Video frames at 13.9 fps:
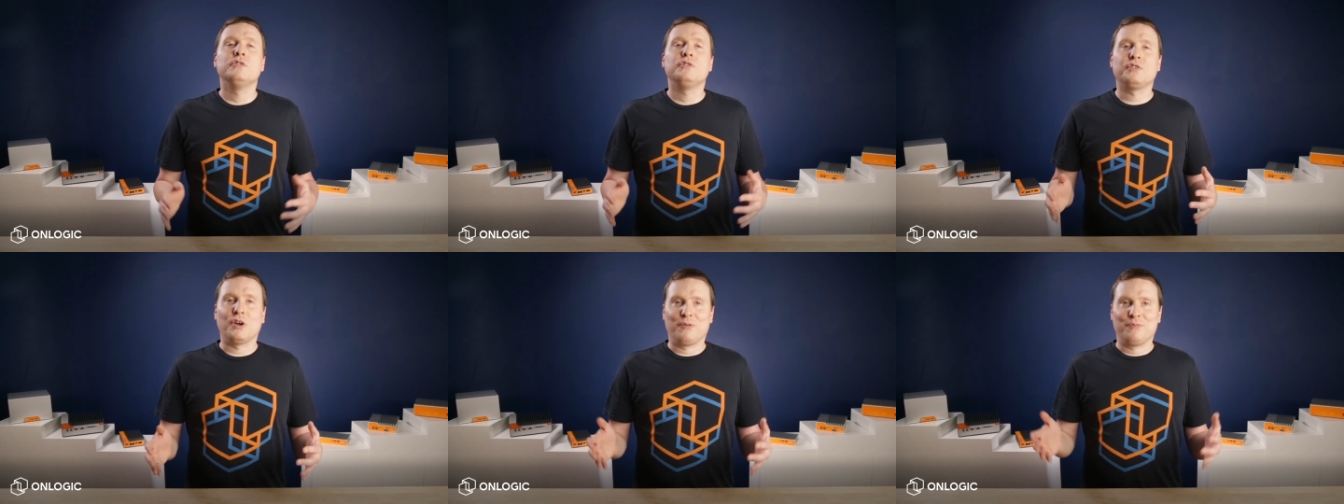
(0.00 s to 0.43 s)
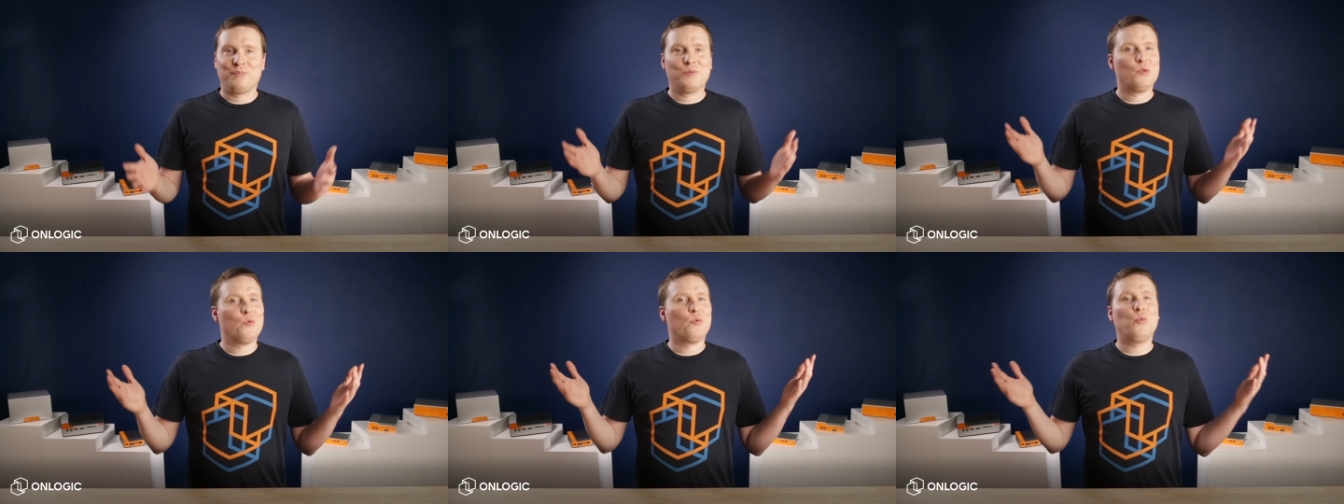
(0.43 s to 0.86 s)
So,
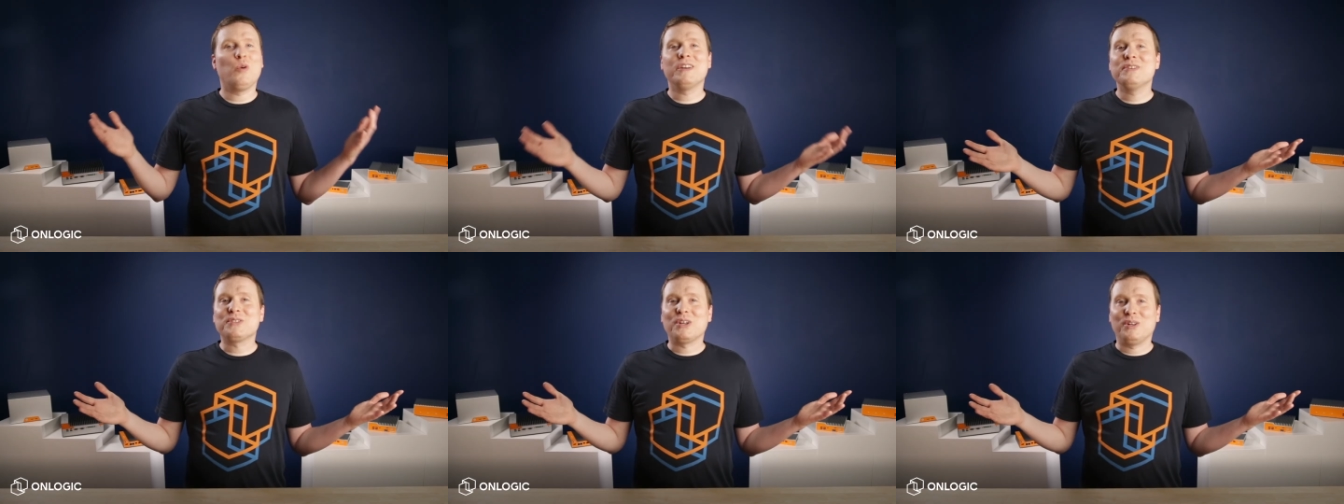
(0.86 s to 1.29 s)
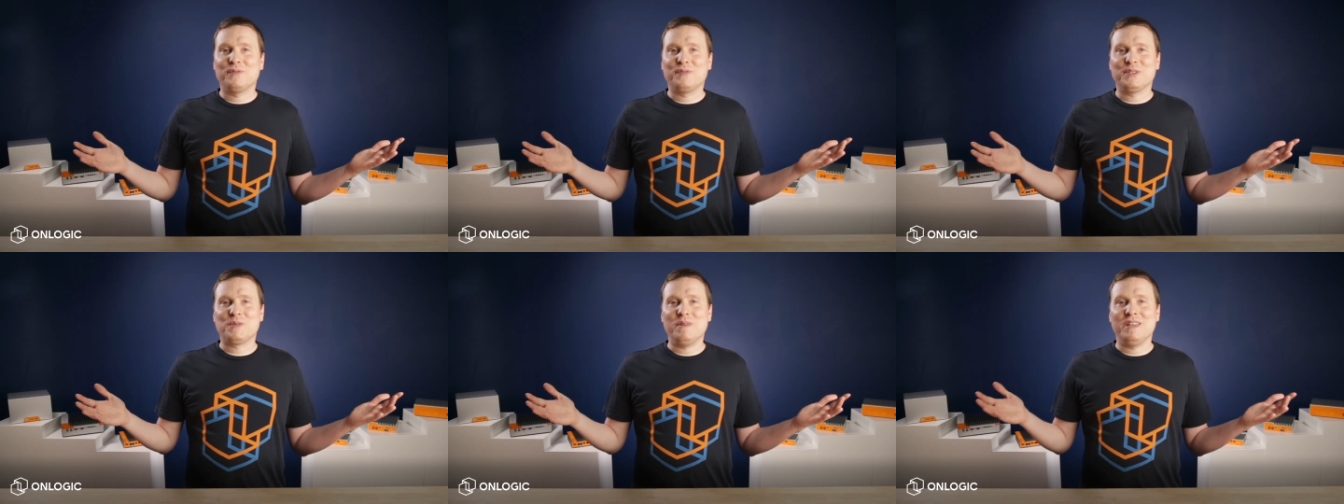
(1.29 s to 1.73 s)
what does all of
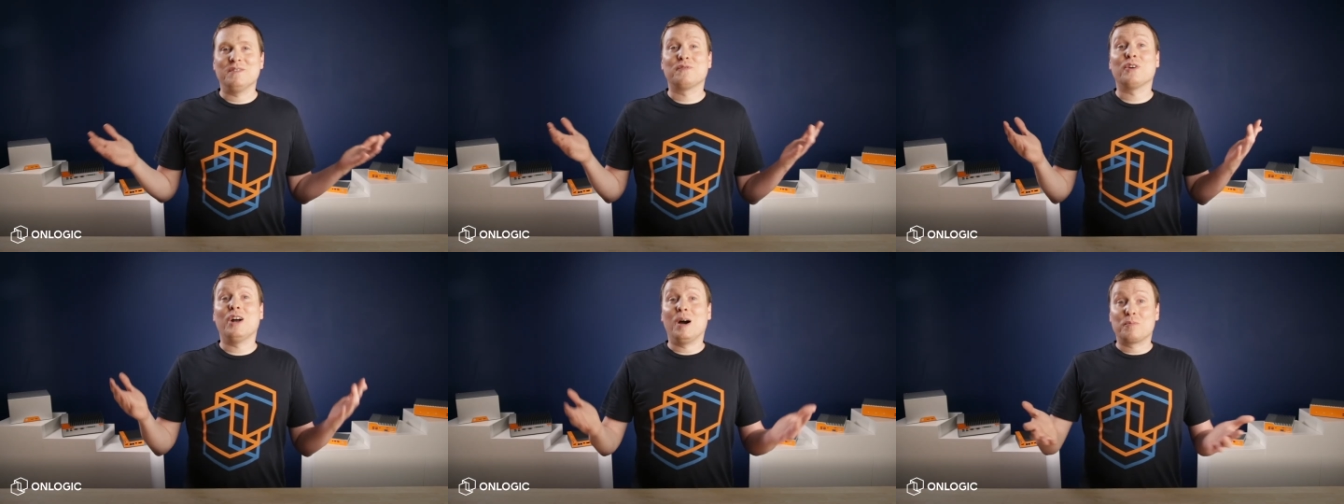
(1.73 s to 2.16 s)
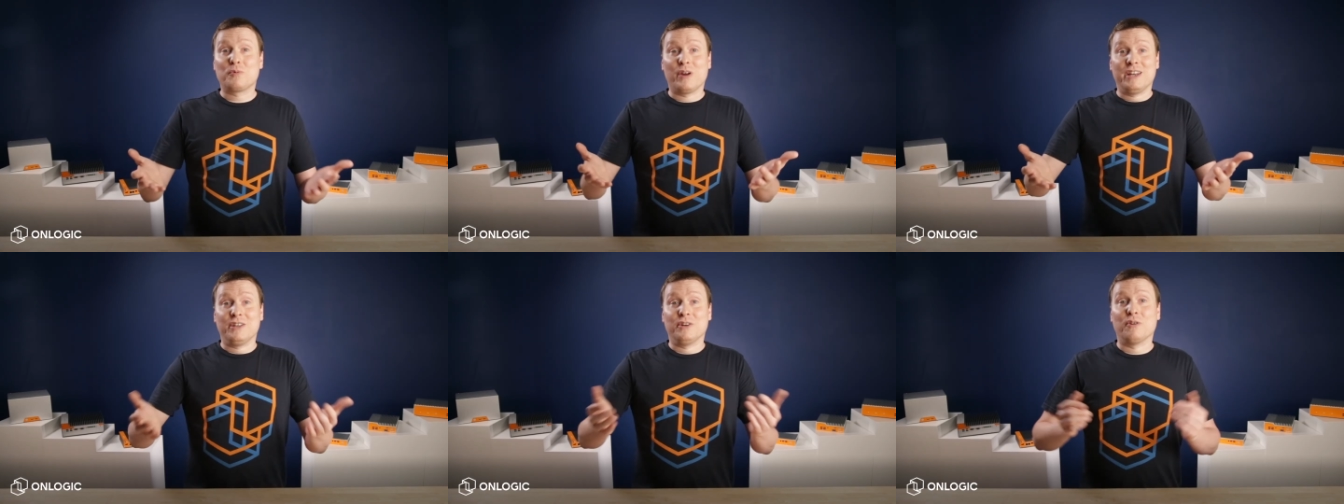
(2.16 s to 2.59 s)
this mean for
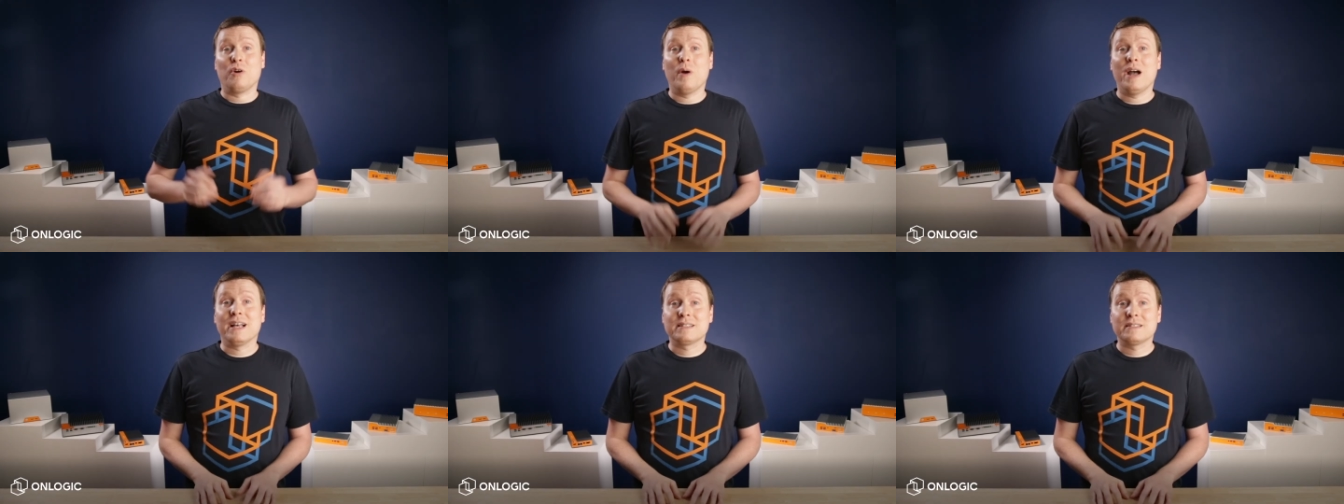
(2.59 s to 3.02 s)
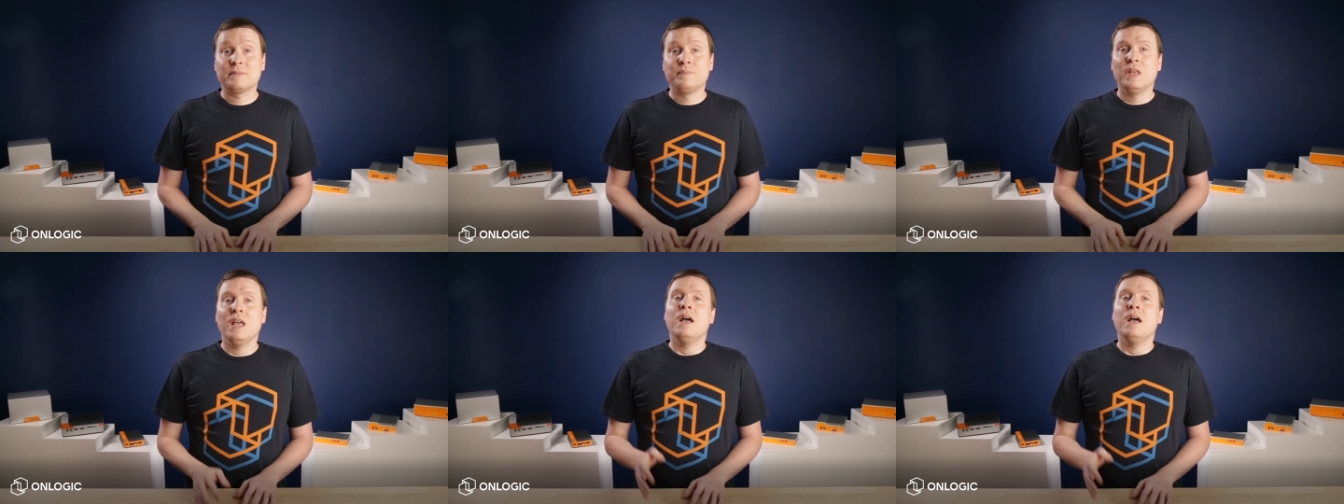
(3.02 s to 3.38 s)
upgrading your OS?